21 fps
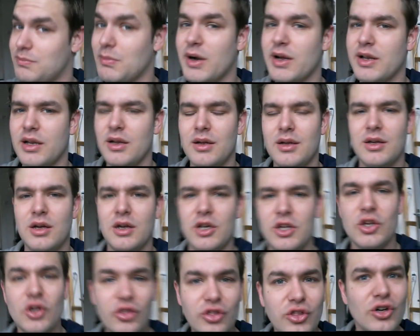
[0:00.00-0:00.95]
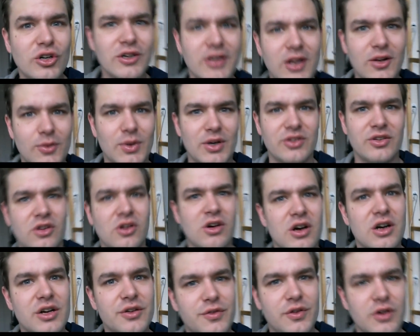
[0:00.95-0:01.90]
my... You thought it was a
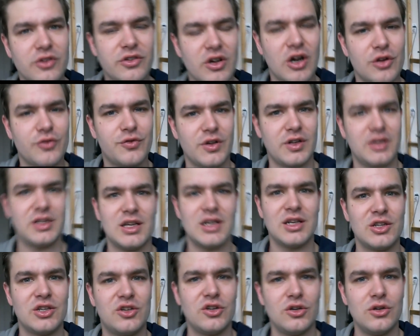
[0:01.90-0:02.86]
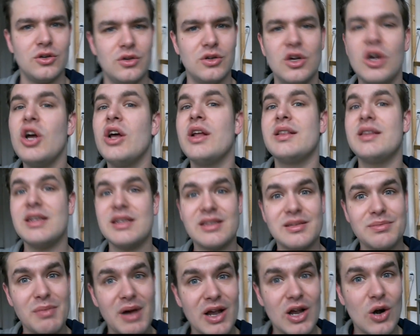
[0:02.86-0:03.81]
carnival's outfit, didn't you? This
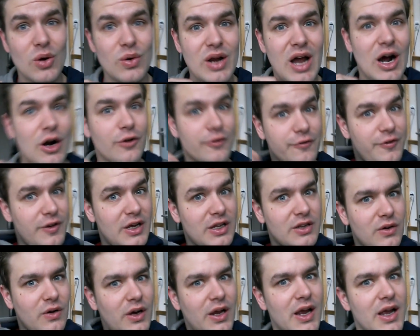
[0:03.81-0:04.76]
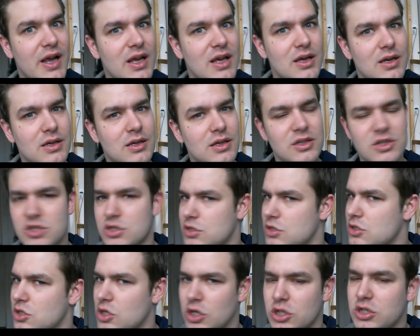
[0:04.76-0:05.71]
is my own outfit, okay? It's
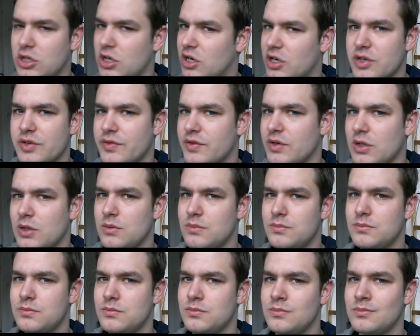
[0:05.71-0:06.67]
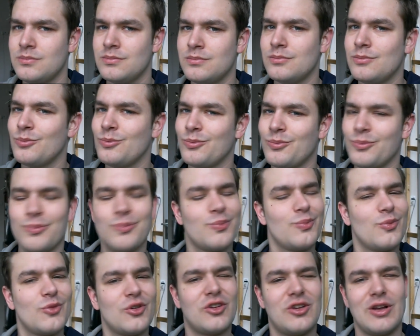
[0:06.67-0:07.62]
not carnival.
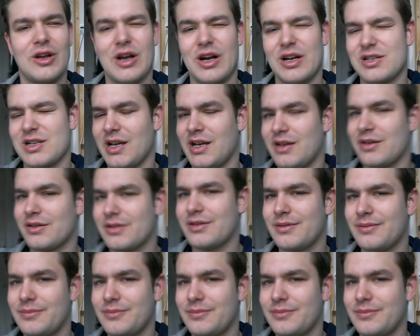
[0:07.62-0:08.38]
See you guys later.